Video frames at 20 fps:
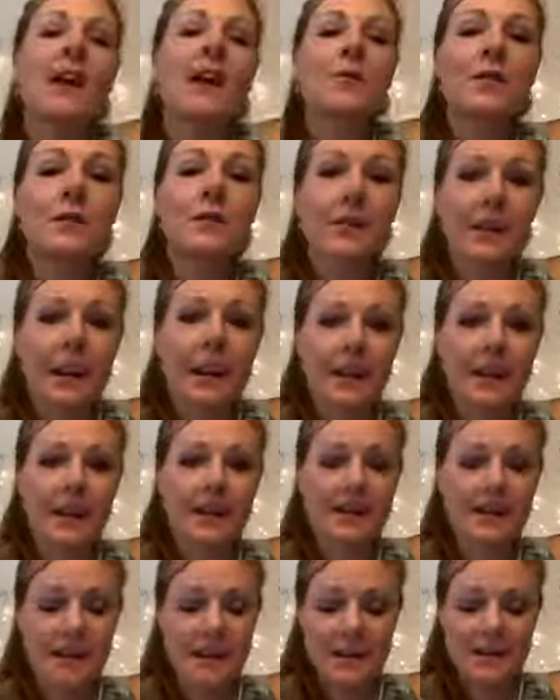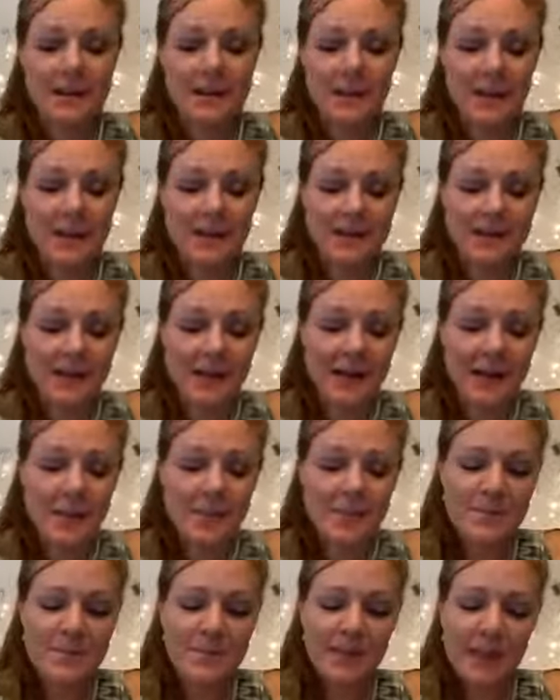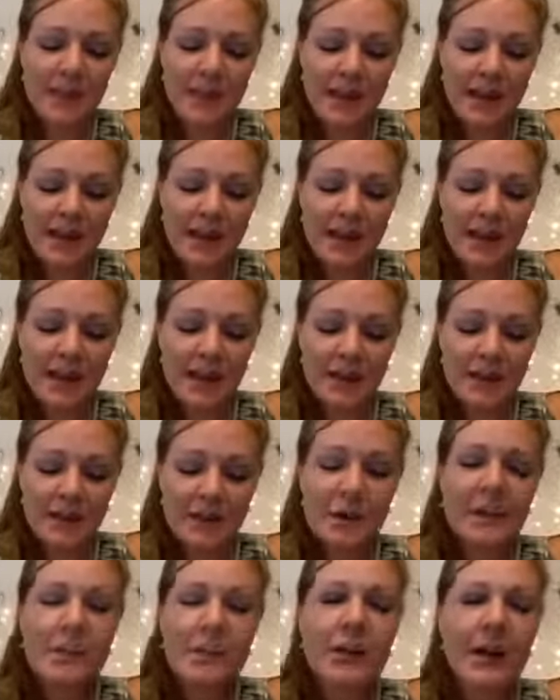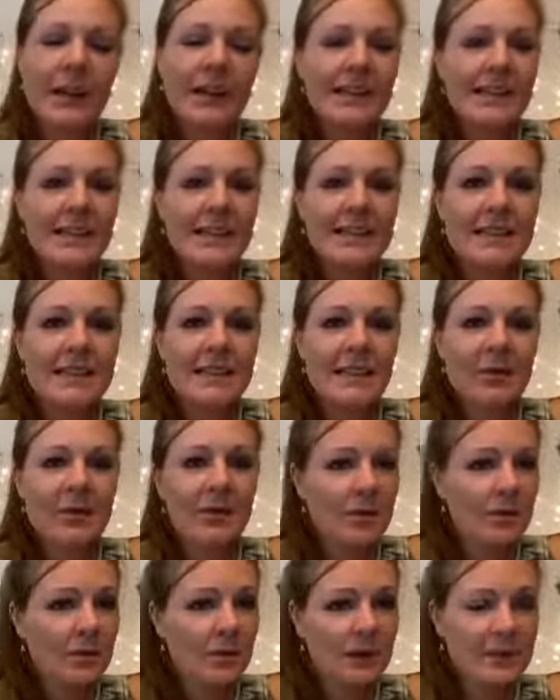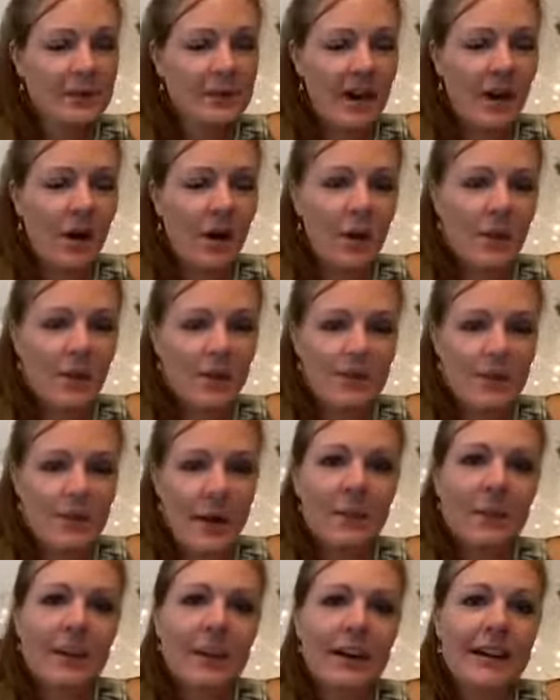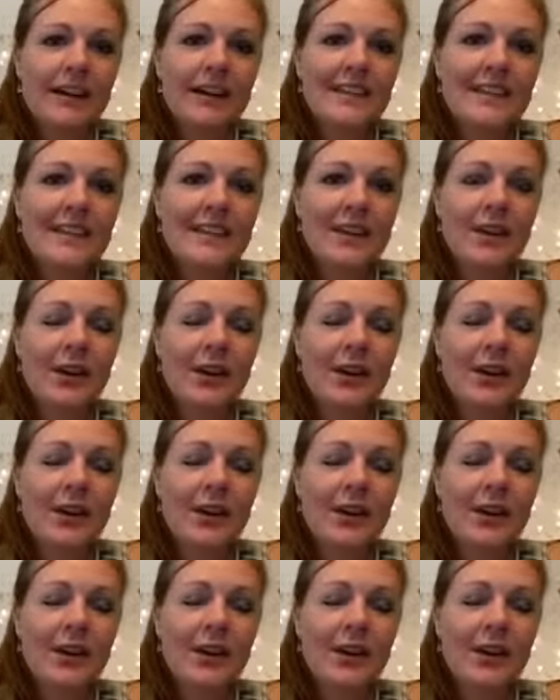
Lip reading: want to add on to that because your brain isn't the only place that holds memories. Your